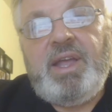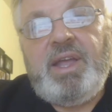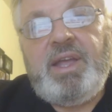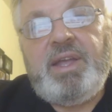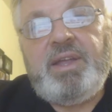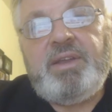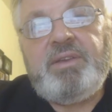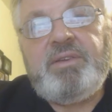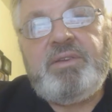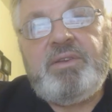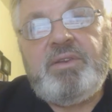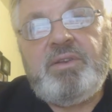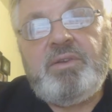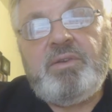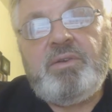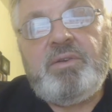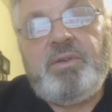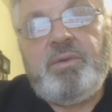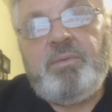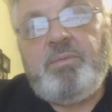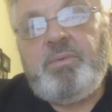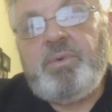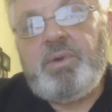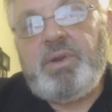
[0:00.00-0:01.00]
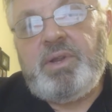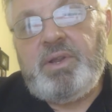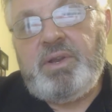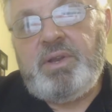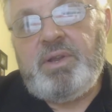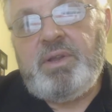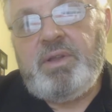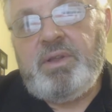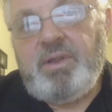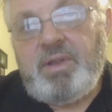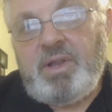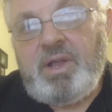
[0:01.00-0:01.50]
And you put
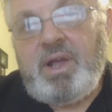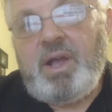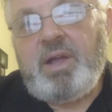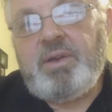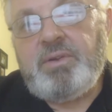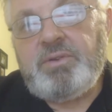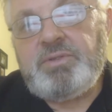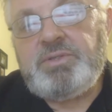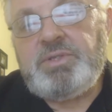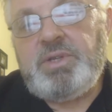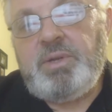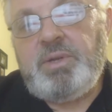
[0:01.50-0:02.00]
on an auto